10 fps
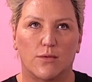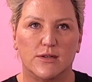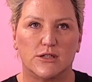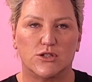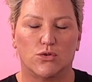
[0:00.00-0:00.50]
I
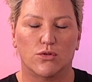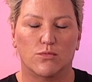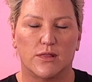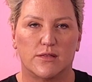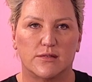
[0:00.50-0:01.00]
went to
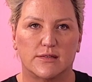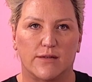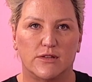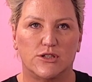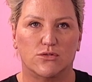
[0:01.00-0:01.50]
Jordan with
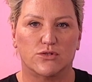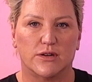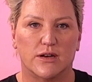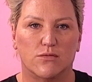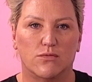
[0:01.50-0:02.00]
Save the
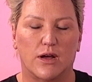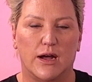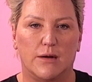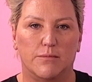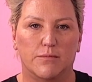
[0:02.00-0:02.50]
Children, and
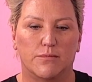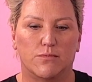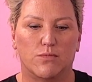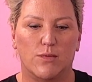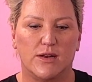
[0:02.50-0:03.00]
um,
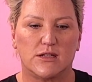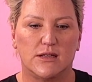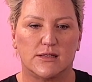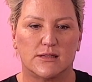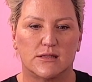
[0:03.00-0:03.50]
we went to
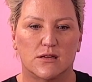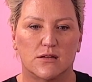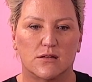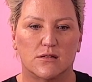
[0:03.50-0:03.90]
this